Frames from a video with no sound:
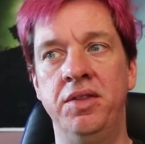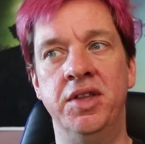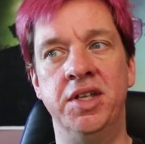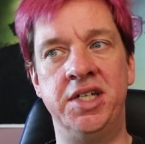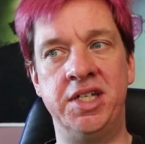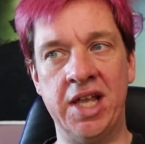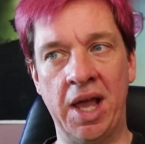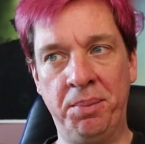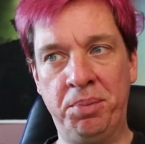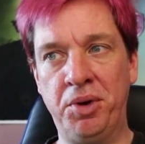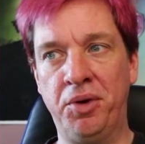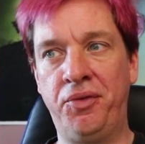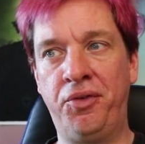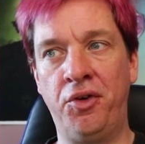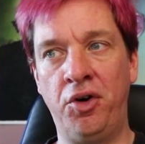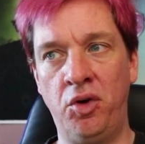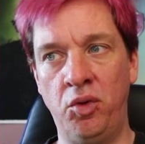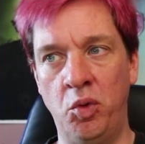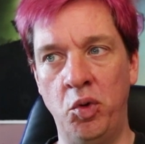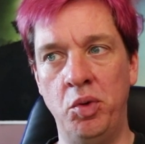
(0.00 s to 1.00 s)
the scepter
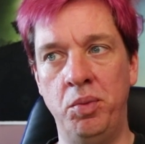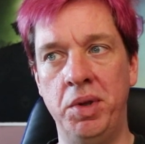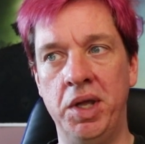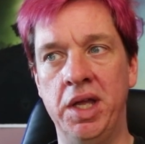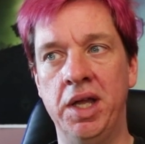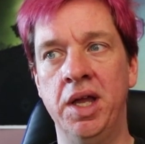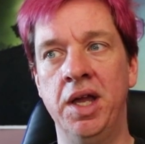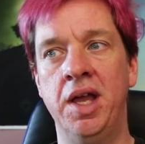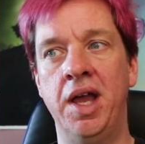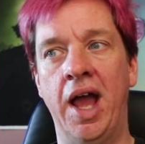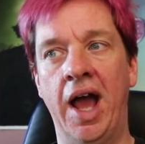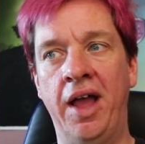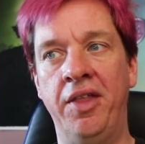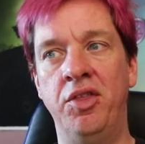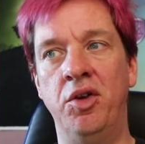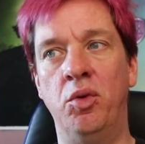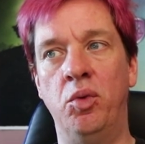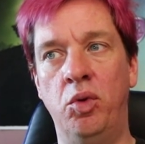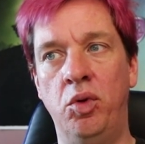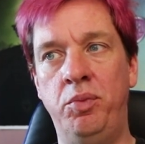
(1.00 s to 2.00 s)
for a ruby,
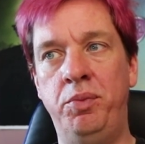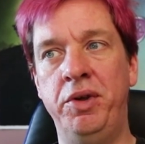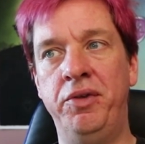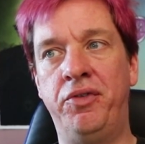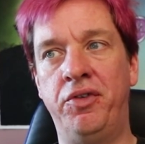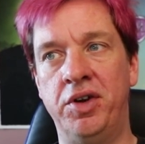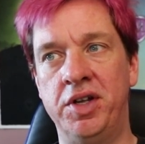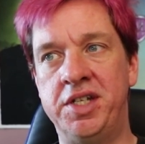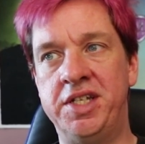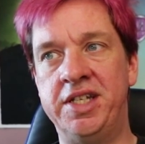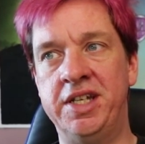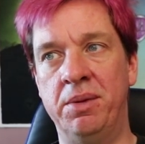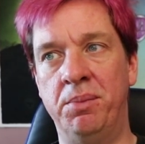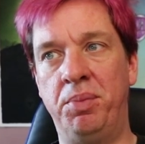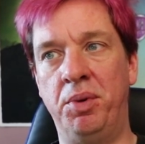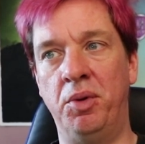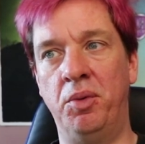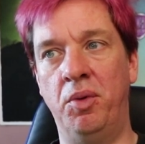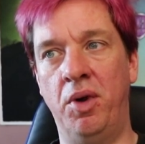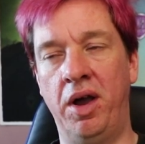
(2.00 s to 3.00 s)
and the ruby for a
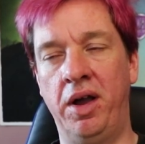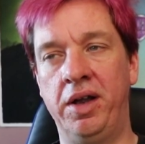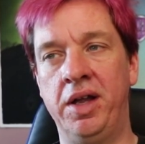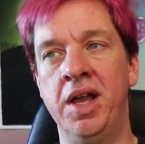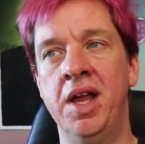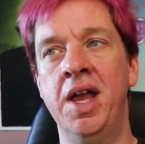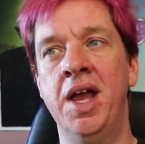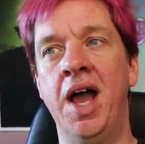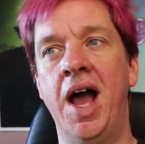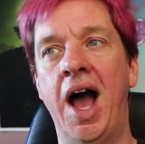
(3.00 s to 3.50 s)
simple rug.